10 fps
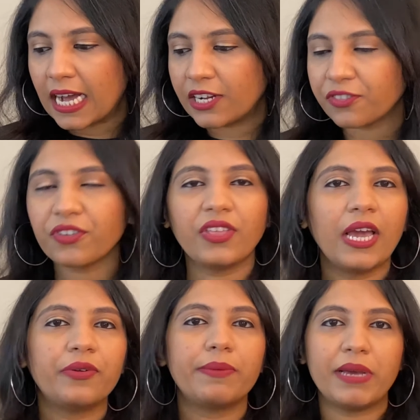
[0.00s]
another thing
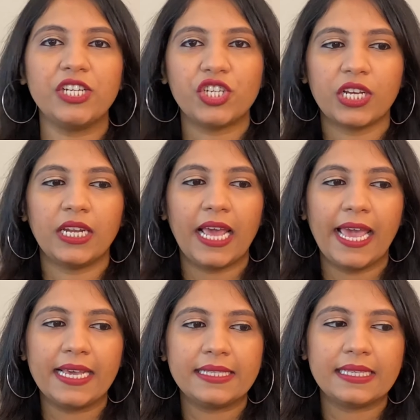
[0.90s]
I want to mention
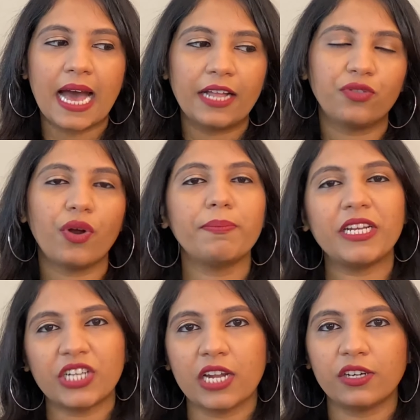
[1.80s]
is that throughout my
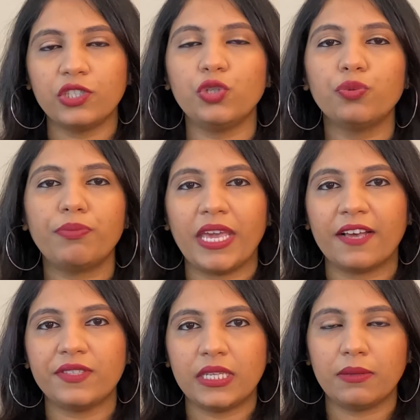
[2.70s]
channel, you may
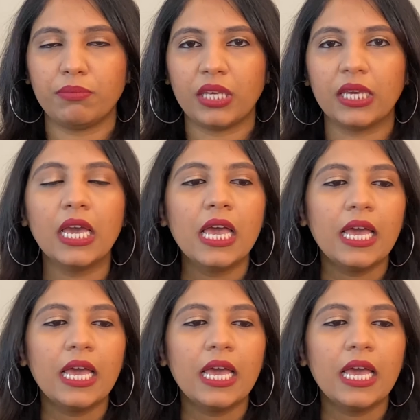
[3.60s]
have seen me